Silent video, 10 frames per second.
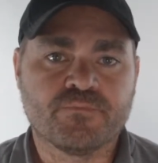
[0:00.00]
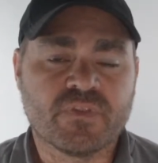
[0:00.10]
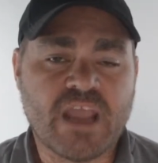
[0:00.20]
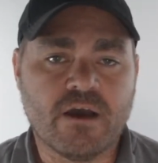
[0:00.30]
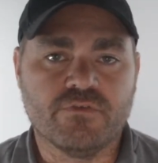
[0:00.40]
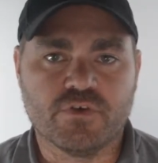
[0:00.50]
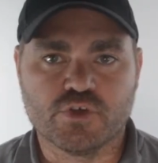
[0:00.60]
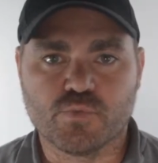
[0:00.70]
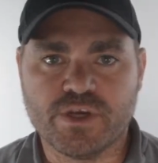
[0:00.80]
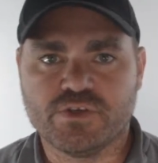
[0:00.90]
Now,
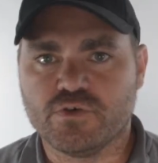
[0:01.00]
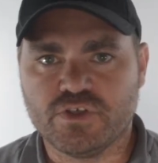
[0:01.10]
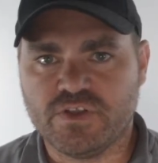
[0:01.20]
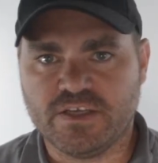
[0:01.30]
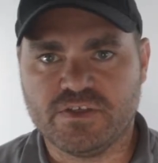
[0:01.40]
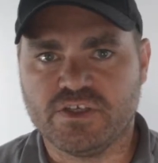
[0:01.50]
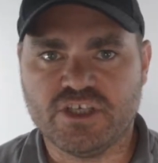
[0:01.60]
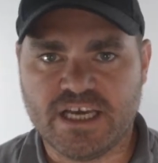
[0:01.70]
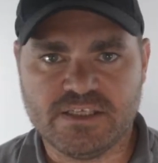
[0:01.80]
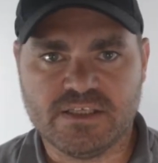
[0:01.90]
there's research that suggests that